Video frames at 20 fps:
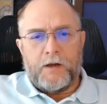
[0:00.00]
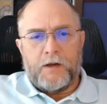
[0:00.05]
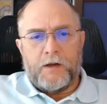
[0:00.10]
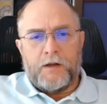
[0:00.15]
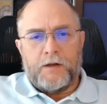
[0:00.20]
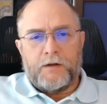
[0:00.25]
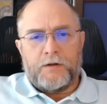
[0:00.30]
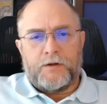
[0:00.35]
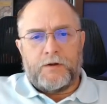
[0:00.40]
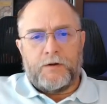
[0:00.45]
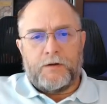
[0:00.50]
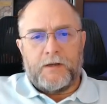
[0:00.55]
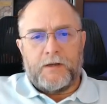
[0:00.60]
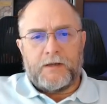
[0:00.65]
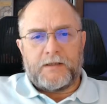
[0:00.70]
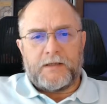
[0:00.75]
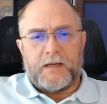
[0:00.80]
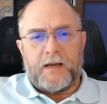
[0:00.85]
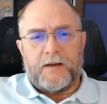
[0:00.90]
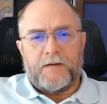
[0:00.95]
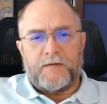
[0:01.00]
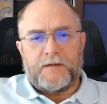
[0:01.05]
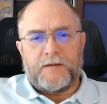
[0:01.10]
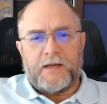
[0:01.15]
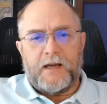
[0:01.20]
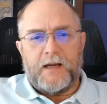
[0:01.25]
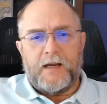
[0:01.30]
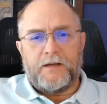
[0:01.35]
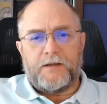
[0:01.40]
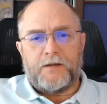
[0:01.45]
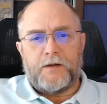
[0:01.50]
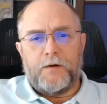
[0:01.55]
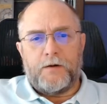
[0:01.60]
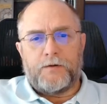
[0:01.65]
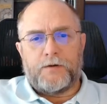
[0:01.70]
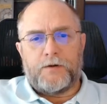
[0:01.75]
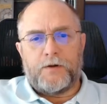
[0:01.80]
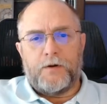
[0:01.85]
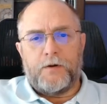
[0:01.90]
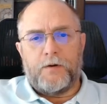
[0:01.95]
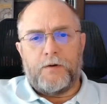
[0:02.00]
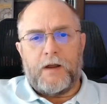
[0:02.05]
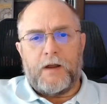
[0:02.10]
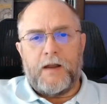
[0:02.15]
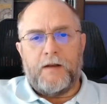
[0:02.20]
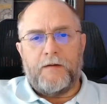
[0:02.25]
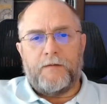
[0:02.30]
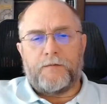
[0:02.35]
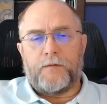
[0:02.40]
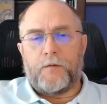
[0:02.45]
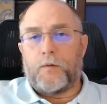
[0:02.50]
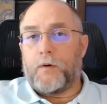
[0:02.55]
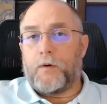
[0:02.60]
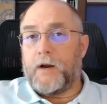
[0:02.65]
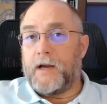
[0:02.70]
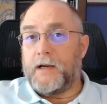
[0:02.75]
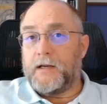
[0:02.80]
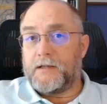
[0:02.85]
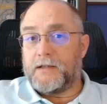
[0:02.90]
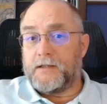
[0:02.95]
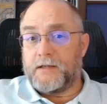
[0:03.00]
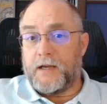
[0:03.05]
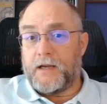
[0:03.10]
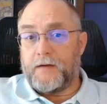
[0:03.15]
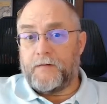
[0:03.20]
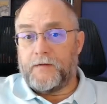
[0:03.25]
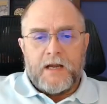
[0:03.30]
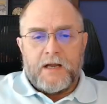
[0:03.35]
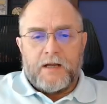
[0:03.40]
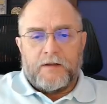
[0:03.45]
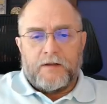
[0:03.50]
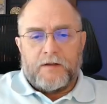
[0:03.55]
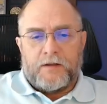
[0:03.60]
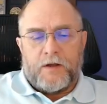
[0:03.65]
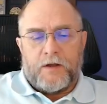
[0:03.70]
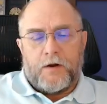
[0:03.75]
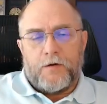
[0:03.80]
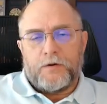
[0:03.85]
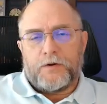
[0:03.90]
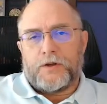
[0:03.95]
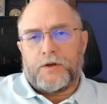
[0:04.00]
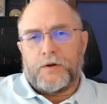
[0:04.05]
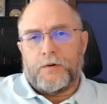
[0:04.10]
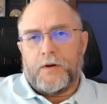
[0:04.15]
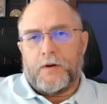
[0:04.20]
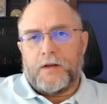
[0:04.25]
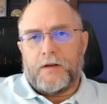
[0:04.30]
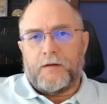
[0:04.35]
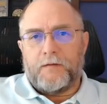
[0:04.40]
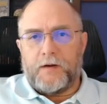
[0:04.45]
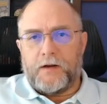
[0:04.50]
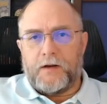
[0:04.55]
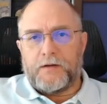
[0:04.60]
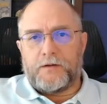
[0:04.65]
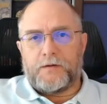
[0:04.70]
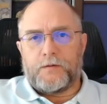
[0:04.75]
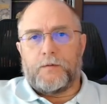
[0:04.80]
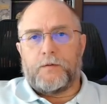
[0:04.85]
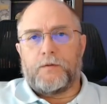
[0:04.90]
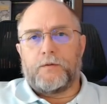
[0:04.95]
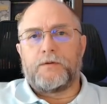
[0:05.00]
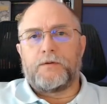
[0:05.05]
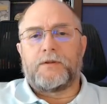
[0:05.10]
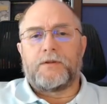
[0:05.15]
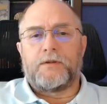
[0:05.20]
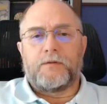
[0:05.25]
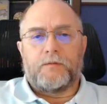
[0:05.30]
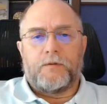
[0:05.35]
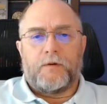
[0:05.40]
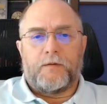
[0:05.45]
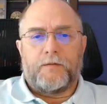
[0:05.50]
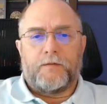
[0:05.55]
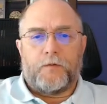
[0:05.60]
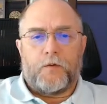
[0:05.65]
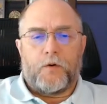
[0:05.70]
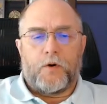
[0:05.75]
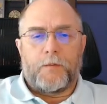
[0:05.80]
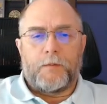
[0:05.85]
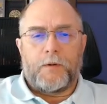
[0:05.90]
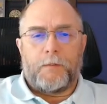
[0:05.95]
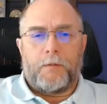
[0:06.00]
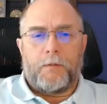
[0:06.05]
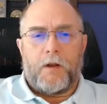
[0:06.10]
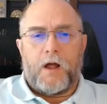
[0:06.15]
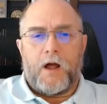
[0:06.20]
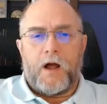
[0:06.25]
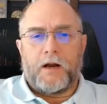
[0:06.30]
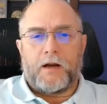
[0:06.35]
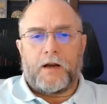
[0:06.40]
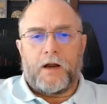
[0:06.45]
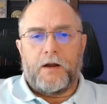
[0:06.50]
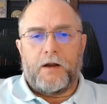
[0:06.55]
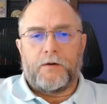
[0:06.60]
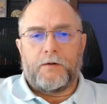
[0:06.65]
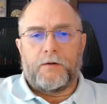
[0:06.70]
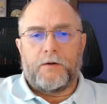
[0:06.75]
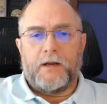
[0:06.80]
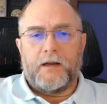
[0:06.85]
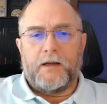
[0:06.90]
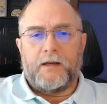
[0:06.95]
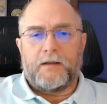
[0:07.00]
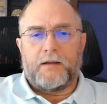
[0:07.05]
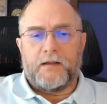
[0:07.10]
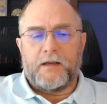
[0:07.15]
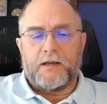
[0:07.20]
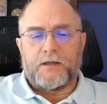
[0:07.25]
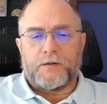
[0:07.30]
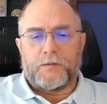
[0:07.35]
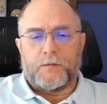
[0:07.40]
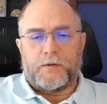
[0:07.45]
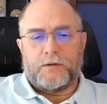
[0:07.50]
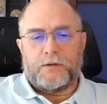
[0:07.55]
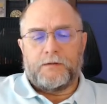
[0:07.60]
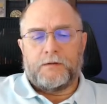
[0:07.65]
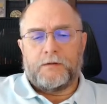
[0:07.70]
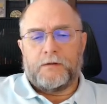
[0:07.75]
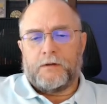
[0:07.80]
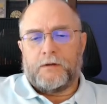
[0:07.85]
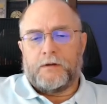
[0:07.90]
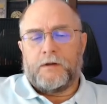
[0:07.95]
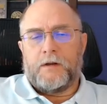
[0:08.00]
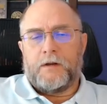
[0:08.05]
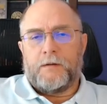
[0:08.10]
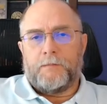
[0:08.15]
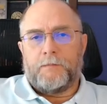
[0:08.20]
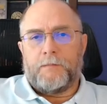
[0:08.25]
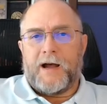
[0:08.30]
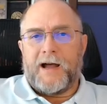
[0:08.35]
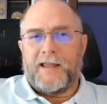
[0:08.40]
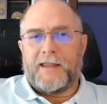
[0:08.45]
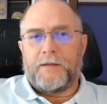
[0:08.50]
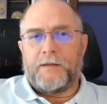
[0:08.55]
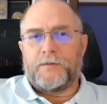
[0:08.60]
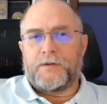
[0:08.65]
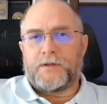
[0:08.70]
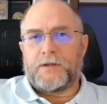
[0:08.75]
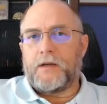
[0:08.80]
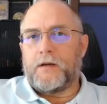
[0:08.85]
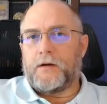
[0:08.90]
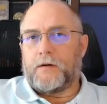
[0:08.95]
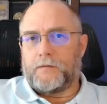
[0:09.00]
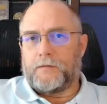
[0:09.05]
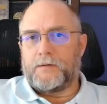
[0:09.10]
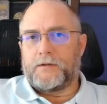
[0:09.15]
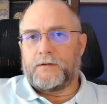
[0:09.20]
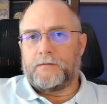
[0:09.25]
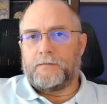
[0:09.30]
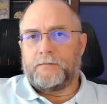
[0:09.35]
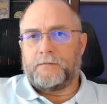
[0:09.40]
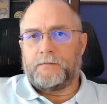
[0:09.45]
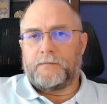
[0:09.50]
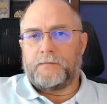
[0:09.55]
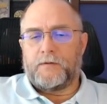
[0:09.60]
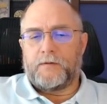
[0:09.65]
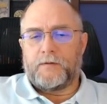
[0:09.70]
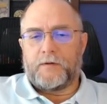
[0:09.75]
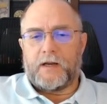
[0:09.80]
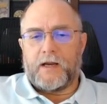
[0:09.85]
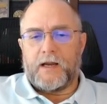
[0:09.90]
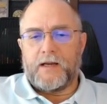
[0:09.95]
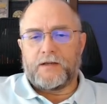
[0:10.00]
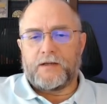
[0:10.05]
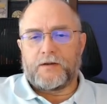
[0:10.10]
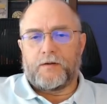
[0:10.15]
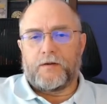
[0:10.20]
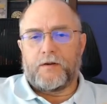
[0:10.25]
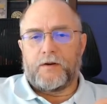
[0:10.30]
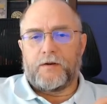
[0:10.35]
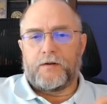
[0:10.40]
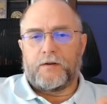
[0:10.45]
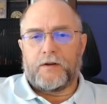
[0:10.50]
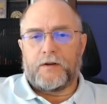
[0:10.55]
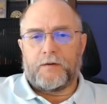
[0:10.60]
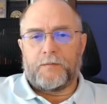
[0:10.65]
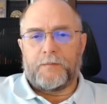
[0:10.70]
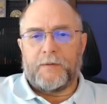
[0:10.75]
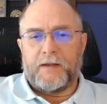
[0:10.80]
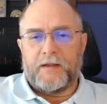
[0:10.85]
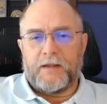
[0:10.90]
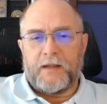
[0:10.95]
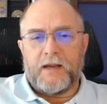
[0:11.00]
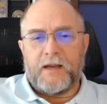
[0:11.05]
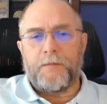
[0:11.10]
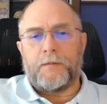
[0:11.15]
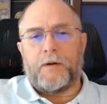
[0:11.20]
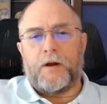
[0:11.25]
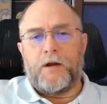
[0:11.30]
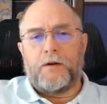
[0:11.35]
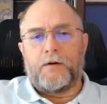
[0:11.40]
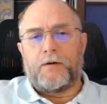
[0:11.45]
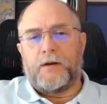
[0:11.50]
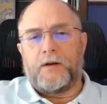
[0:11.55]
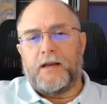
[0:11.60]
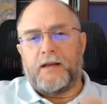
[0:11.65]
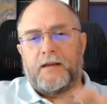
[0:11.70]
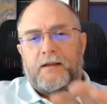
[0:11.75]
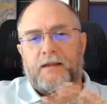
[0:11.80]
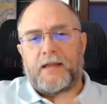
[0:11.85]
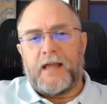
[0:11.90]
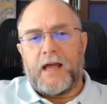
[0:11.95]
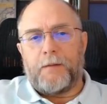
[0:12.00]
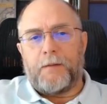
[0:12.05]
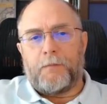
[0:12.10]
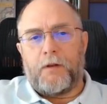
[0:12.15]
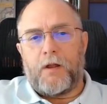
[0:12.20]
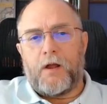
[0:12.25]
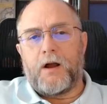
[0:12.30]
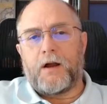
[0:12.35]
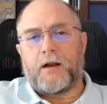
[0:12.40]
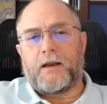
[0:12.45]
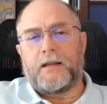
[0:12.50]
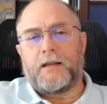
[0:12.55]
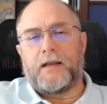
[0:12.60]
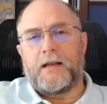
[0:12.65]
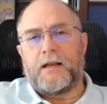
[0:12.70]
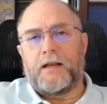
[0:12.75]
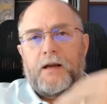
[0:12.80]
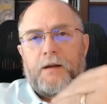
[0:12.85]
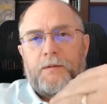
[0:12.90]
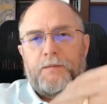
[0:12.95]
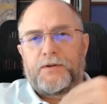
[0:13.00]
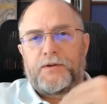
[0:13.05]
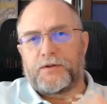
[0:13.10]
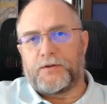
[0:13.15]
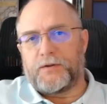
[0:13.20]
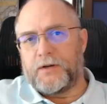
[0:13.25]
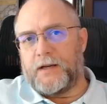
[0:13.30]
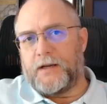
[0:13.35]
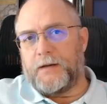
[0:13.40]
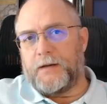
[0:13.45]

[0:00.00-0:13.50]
to this FT228487. Those 2 individuals will form a block underneath this one by themselves. Okay, so there'll be them underneath that block and then upstream.